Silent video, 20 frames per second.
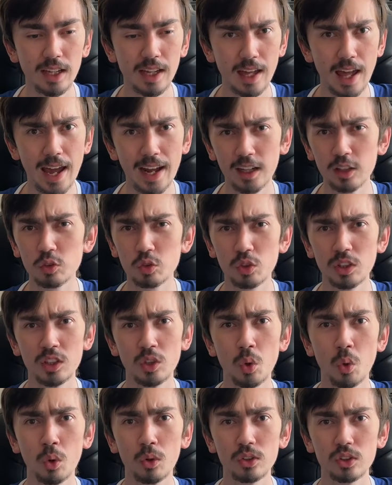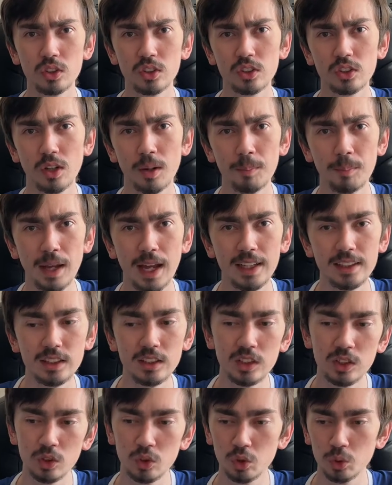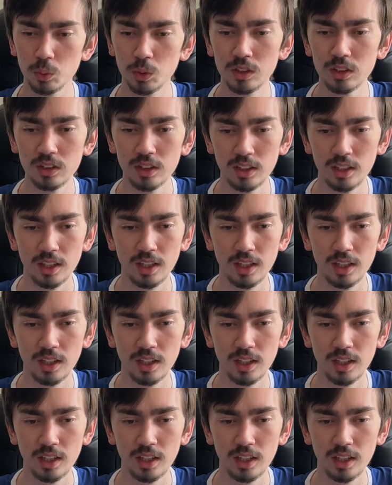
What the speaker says: extra nauseous compared to usual.